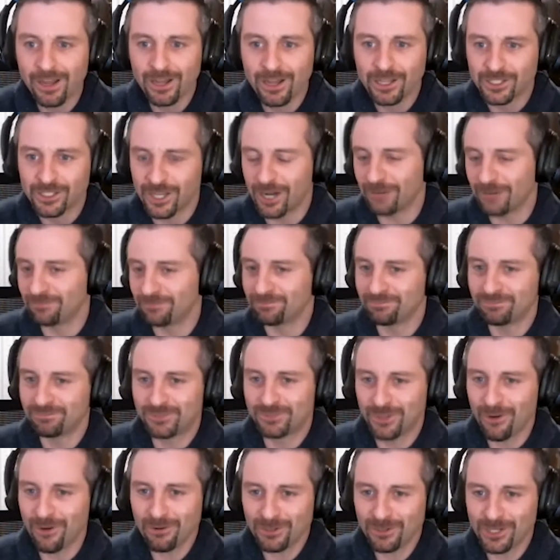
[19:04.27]
So
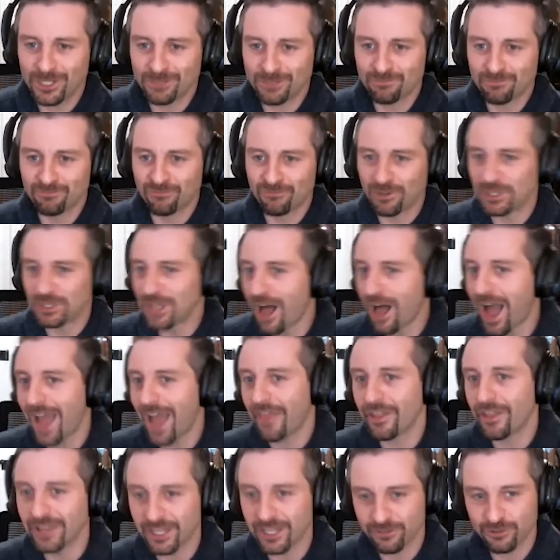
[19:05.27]
don't just rely
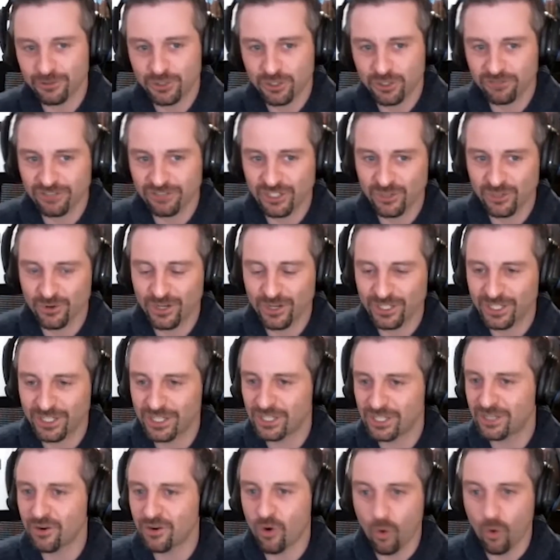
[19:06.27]
on the literature
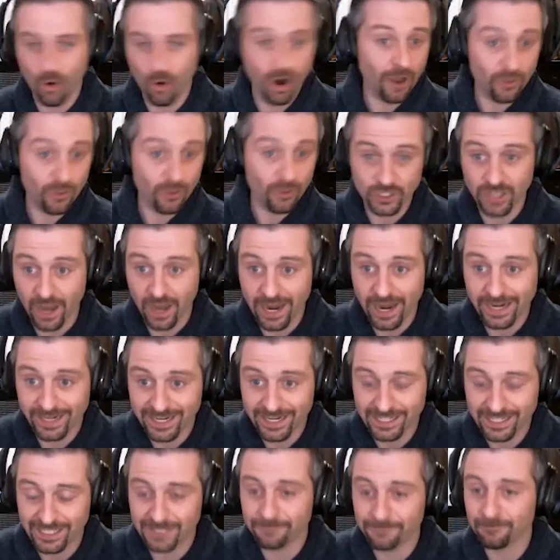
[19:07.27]
resources or other
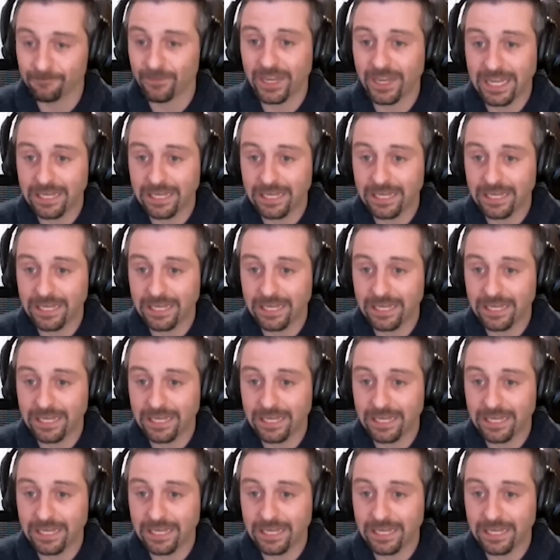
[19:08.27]
scientists.